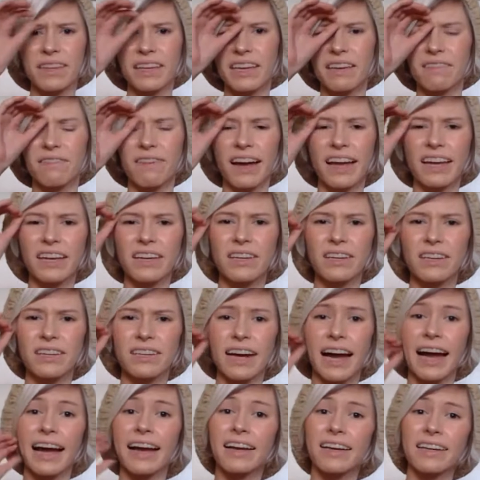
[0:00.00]
if I
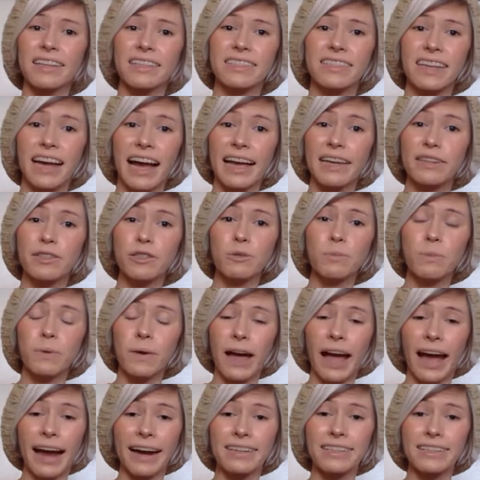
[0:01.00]
could, because I do
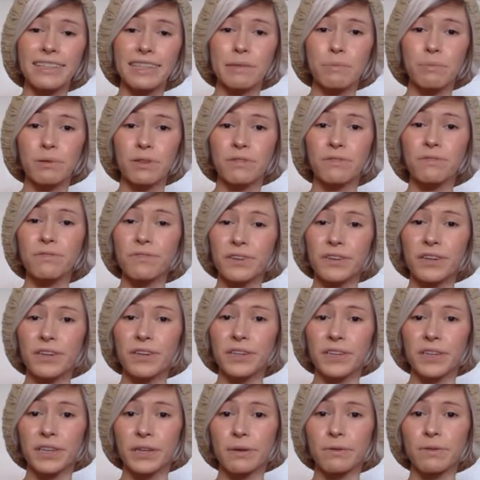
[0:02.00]
actually
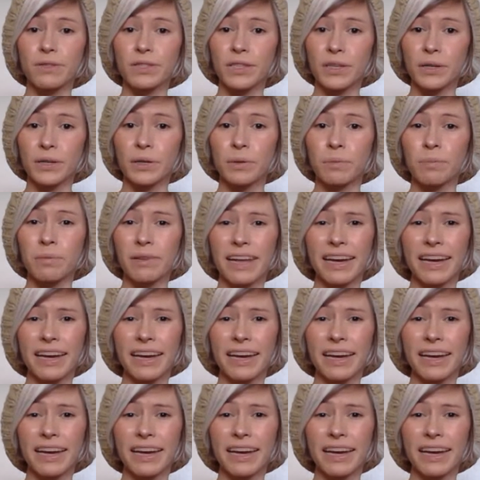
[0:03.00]
prefer YouTube.